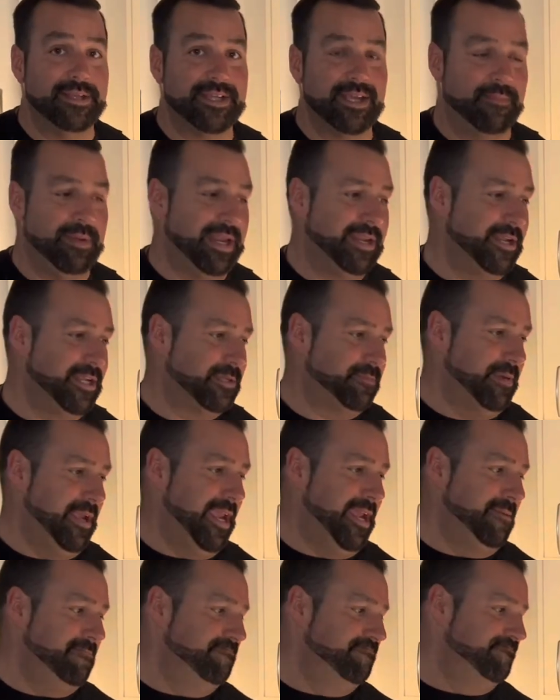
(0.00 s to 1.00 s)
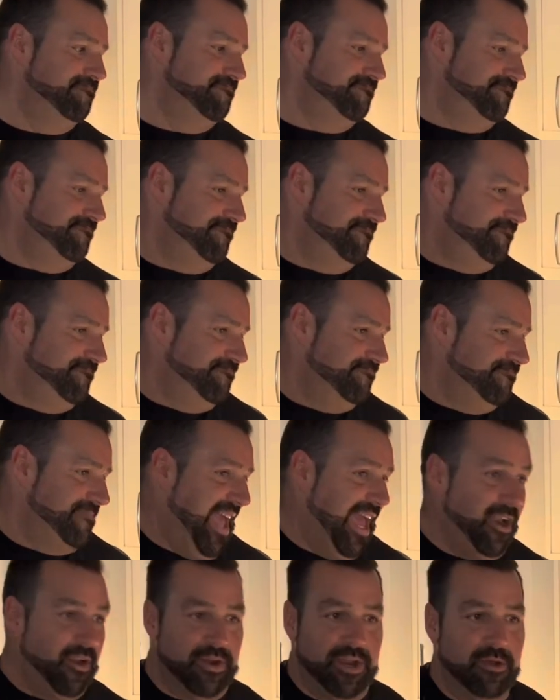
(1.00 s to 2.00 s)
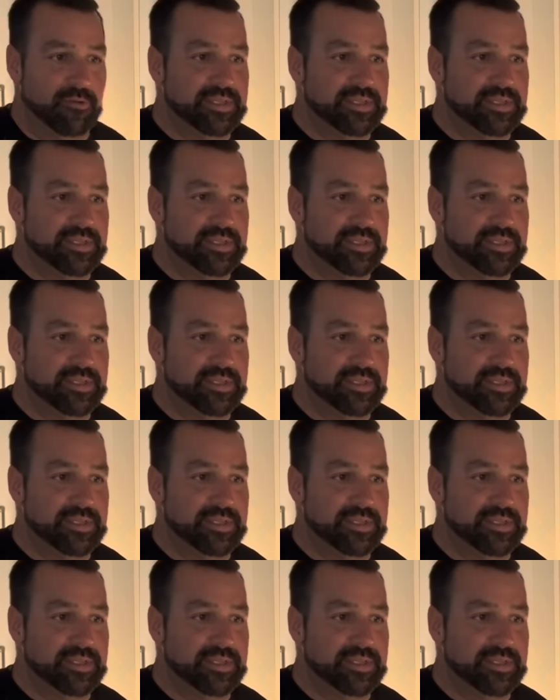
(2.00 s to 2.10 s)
I mean, you spend, I don't know,